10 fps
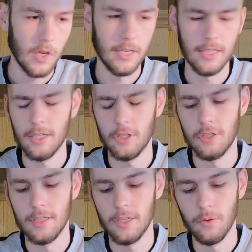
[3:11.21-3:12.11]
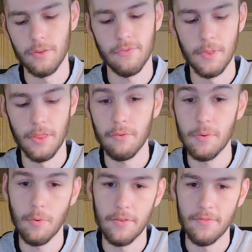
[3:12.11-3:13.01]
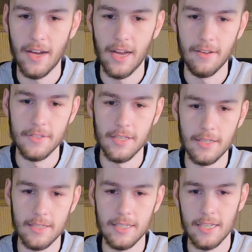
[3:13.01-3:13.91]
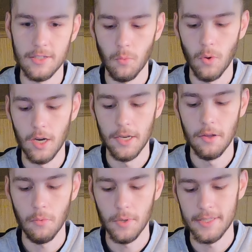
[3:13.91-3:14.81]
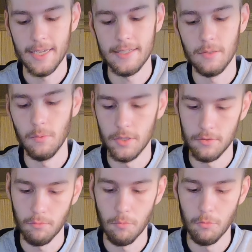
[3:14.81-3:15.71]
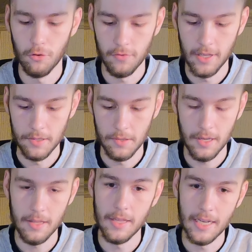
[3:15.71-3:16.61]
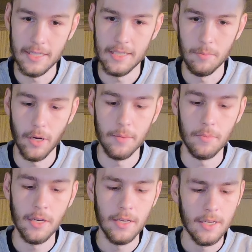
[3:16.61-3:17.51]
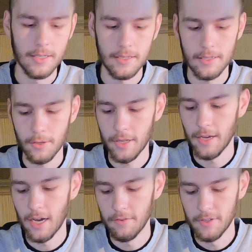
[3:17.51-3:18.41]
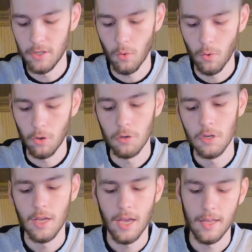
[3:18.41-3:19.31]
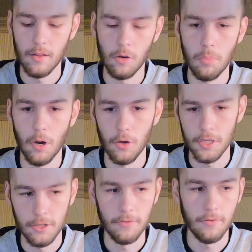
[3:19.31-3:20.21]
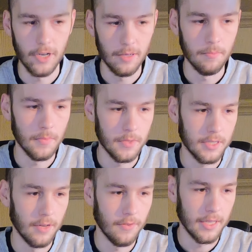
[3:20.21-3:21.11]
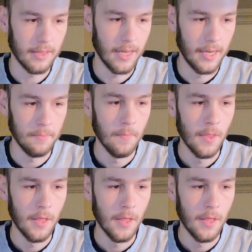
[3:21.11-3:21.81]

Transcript: guess I should say, going from the 3.5 to the CS1, what that did was remove the AT pipe. It still had the IV core, had a little bulkier frame, stuff like that.